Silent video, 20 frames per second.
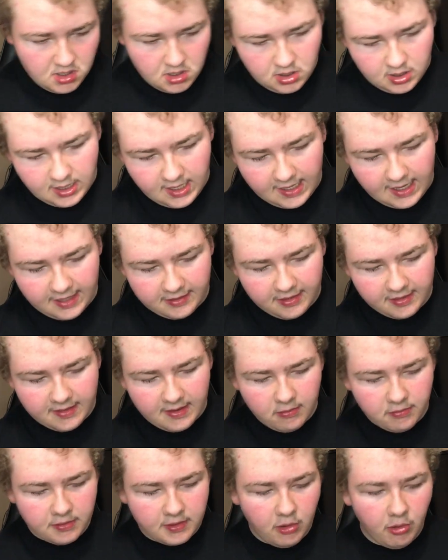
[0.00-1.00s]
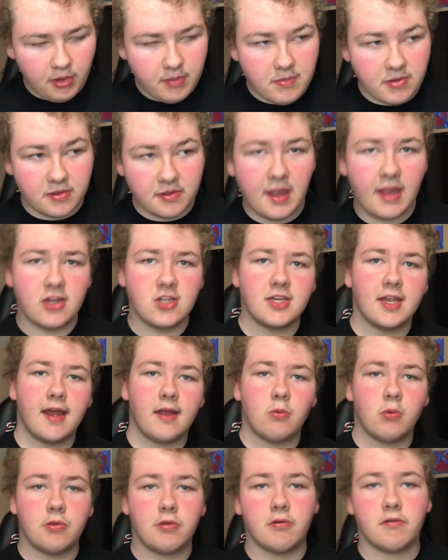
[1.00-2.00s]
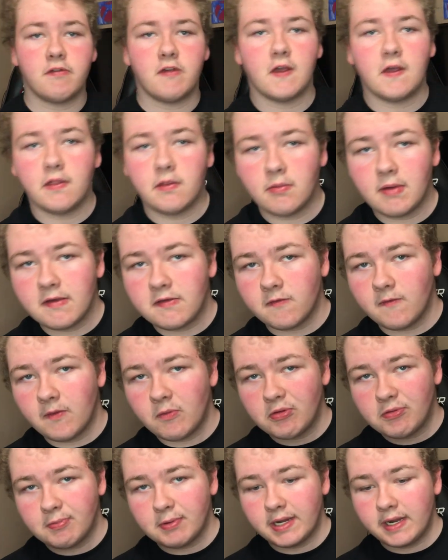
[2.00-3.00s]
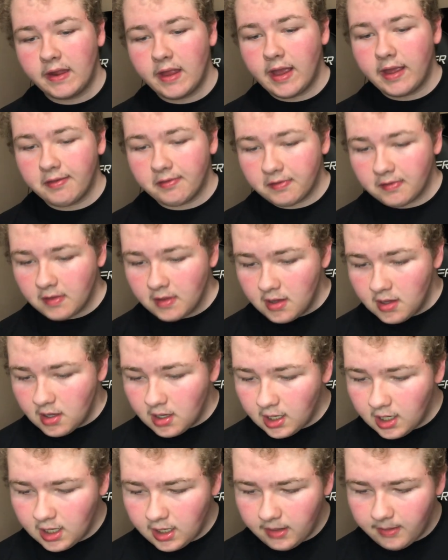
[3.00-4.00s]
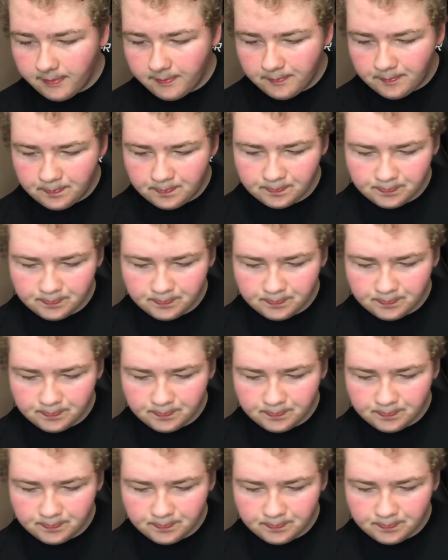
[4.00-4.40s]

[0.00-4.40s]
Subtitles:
yeah, I think that was the only mistake she had with her singing. The rest of it was pretty nice. Okay,